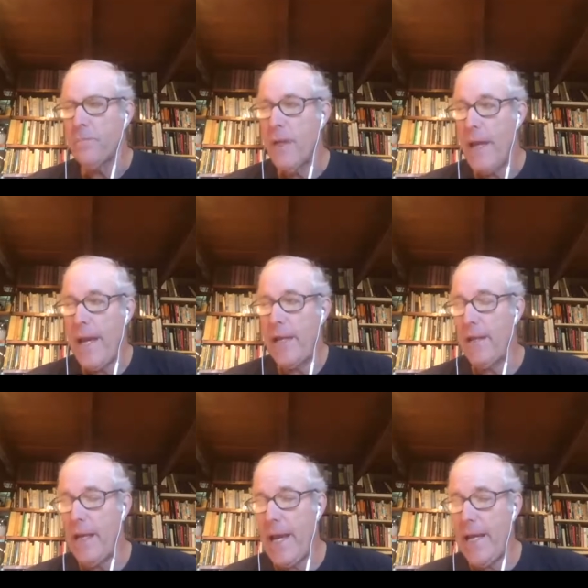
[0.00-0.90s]
And,
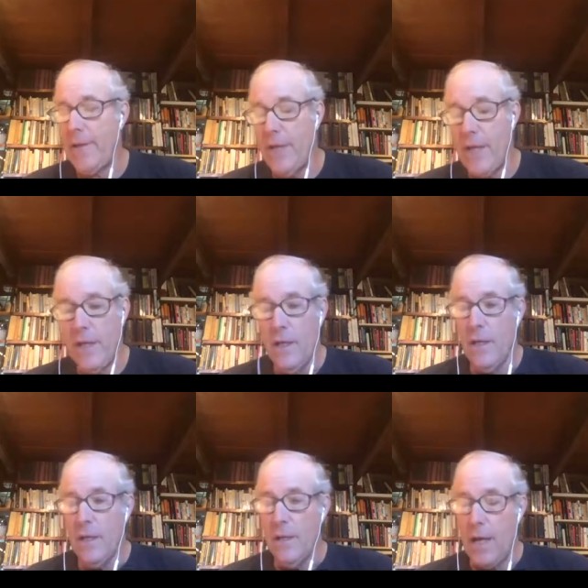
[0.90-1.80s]
and then,
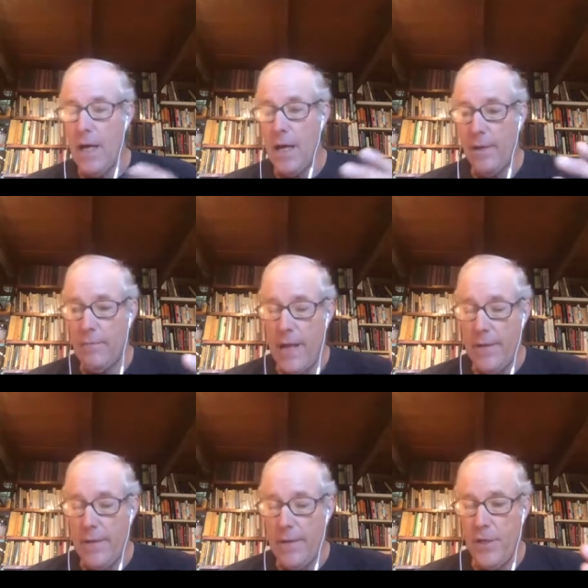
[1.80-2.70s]
uh,
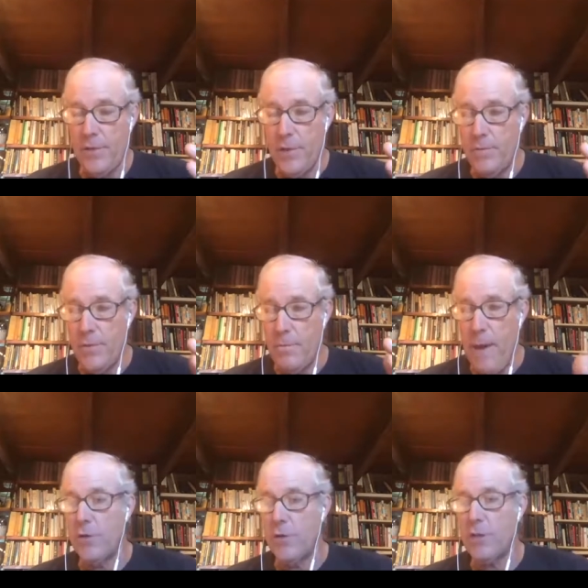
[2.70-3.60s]
and then the, the
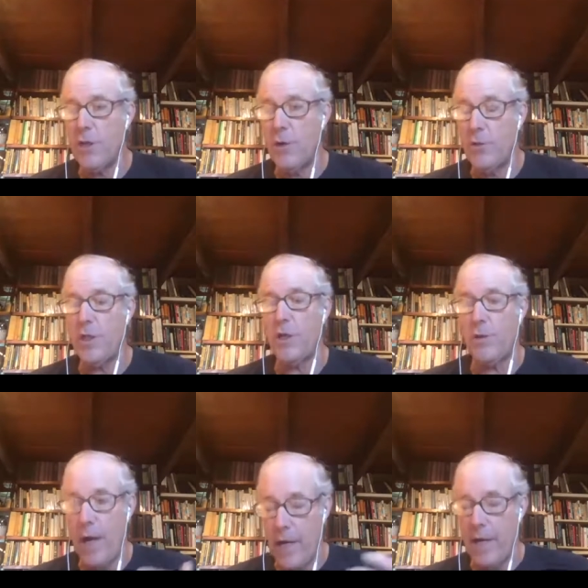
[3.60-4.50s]
pasture can
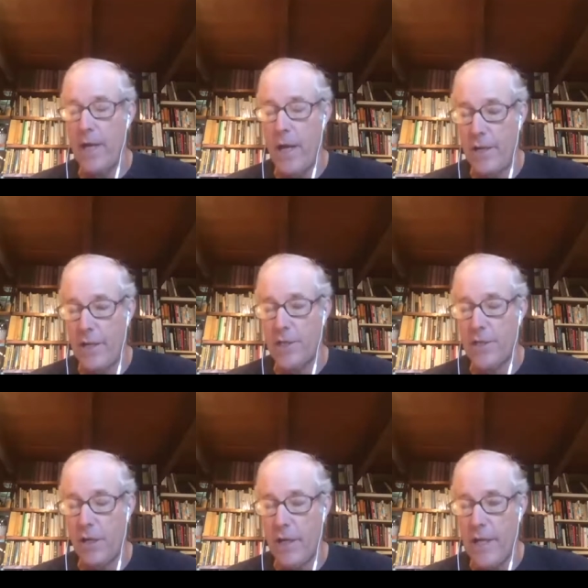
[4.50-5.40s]
also generate an
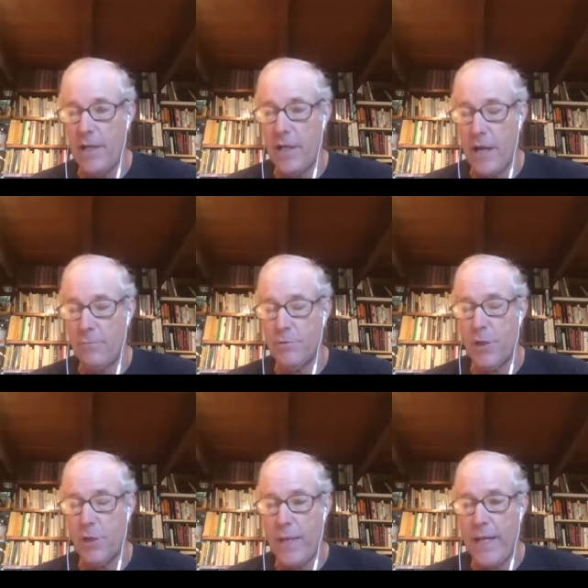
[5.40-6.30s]
additional
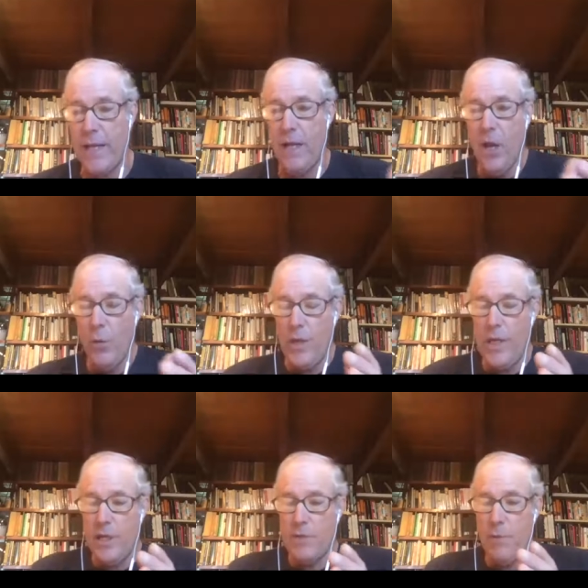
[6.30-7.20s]
income. So we get,
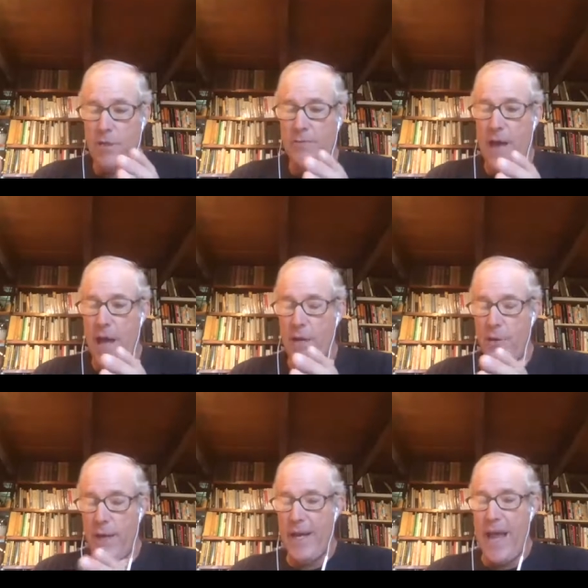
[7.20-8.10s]
we get as much
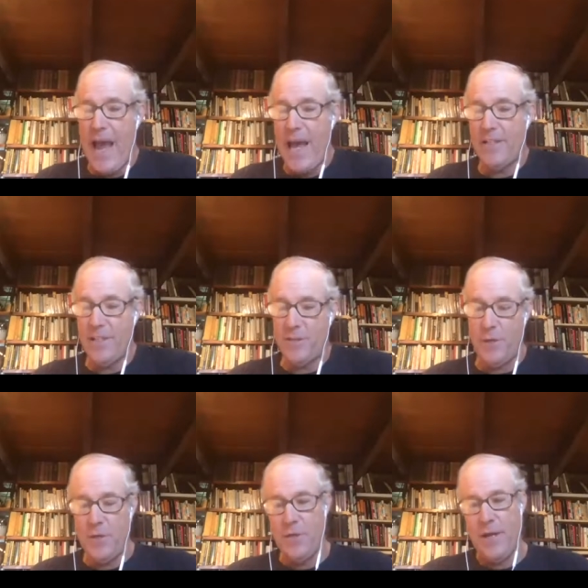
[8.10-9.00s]
value in eggs as we
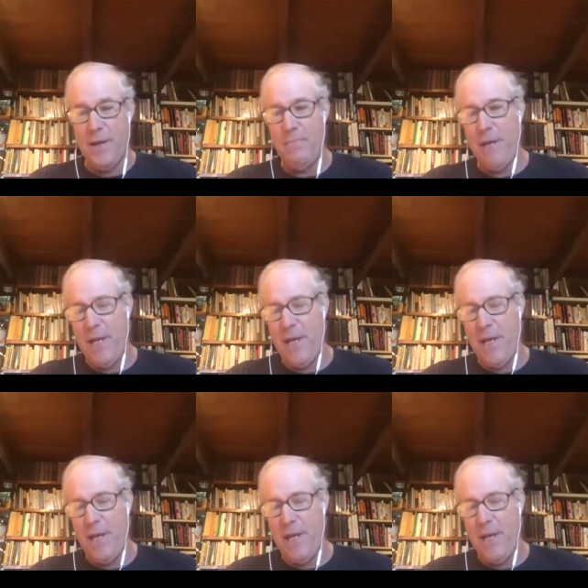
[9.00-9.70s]
do in beef